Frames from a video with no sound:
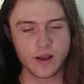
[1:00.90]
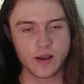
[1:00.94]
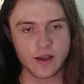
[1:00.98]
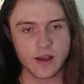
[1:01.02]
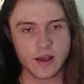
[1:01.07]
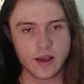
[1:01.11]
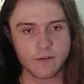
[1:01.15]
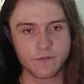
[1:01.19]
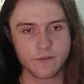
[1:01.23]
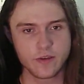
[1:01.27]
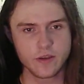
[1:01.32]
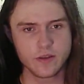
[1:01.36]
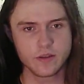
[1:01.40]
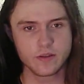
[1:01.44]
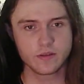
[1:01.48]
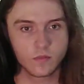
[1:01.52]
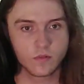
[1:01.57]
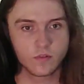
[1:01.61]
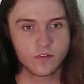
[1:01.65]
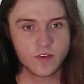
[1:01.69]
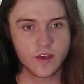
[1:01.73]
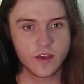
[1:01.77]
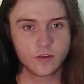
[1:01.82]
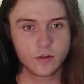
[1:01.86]
Gothic,
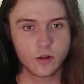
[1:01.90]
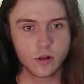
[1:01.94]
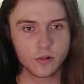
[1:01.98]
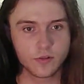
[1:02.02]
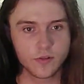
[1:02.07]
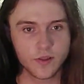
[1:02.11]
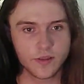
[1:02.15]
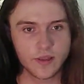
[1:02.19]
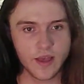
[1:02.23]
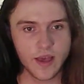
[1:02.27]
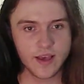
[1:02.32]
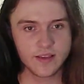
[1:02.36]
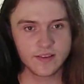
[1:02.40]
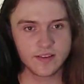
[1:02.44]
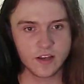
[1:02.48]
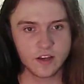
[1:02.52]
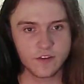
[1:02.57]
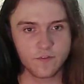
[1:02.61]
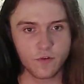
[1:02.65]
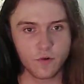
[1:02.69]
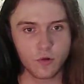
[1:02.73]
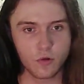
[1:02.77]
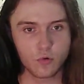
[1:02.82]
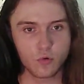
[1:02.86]
they told that
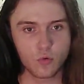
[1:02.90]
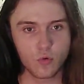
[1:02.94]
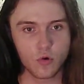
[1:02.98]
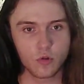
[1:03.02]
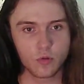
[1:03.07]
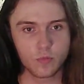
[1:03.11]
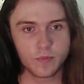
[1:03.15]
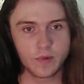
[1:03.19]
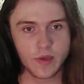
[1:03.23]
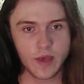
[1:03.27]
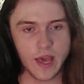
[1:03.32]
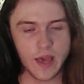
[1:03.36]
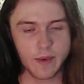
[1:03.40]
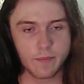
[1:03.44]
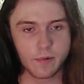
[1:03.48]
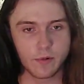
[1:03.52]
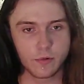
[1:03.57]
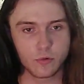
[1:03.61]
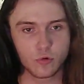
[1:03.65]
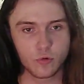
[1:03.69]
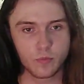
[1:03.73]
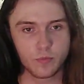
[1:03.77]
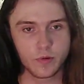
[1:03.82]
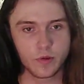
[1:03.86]
Isaac Folk won't be
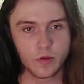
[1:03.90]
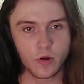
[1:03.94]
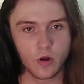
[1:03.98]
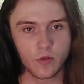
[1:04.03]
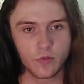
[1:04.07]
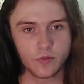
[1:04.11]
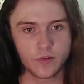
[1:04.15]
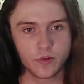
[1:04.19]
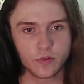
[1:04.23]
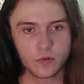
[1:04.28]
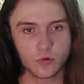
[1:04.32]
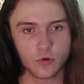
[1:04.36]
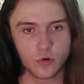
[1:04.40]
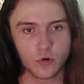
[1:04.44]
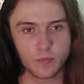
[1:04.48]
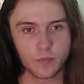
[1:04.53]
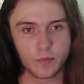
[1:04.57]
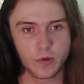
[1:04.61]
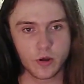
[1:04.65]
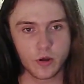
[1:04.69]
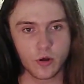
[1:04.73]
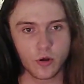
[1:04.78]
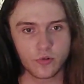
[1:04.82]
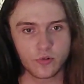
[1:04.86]
able to be on the tour
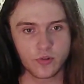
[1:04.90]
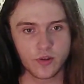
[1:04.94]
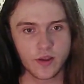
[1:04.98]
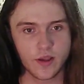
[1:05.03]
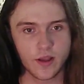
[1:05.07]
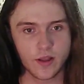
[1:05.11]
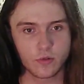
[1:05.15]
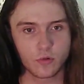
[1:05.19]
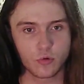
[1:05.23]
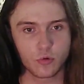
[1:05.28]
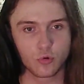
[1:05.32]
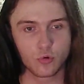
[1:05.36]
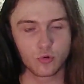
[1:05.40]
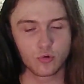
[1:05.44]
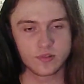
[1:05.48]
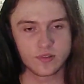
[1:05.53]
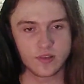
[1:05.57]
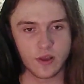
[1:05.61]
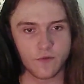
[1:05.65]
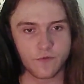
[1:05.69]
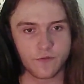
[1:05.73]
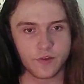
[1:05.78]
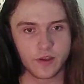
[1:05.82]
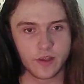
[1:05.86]
because he had to do
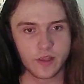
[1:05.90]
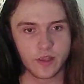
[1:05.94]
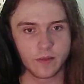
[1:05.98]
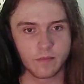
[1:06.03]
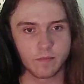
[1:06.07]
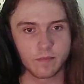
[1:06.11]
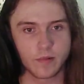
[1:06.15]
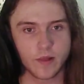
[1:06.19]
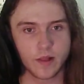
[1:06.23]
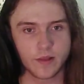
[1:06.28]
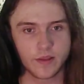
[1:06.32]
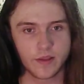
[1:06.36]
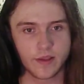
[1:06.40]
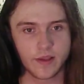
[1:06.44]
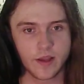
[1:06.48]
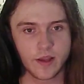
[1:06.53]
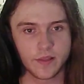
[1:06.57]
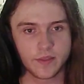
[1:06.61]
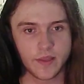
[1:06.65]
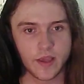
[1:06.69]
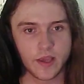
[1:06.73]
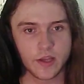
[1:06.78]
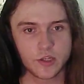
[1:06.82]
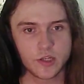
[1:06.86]
something in Blood
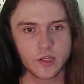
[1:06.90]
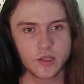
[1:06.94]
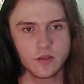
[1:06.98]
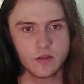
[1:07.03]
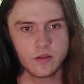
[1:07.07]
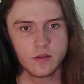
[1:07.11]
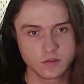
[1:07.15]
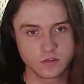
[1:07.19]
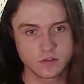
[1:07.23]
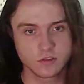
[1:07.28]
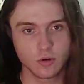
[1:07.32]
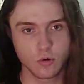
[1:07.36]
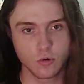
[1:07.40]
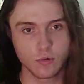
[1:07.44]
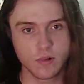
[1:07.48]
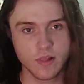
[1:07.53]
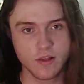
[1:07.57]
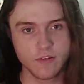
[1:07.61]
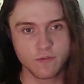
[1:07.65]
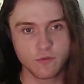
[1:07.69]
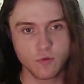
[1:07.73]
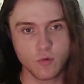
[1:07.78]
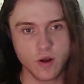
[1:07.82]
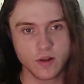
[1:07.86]
Incantation, so
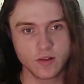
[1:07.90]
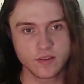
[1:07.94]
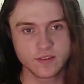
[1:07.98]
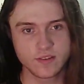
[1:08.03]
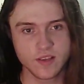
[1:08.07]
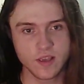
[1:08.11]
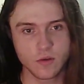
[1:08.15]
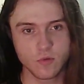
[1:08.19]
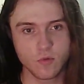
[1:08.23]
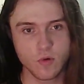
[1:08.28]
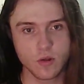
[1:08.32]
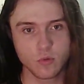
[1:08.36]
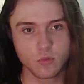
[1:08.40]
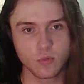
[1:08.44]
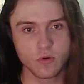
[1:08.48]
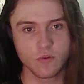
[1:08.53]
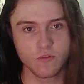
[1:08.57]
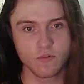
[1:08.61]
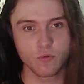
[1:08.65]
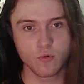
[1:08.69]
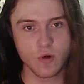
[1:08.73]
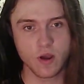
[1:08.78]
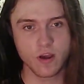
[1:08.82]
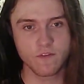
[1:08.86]
Lev Weinstein went
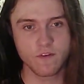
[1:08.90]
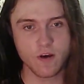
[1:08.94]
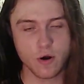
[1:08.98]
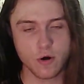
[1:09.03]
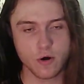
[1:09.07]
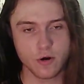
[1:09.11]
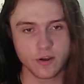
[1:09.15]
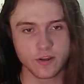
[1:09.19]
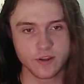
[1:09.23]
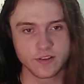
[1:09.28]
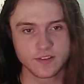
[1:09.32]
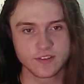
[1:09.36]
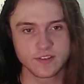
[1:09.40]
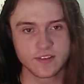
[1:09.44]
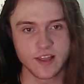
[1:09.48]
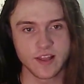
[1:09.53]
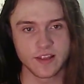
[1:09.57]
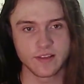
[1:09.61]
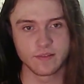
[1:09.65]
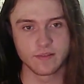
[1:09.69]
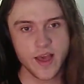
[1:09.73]
with Wayfarer instead.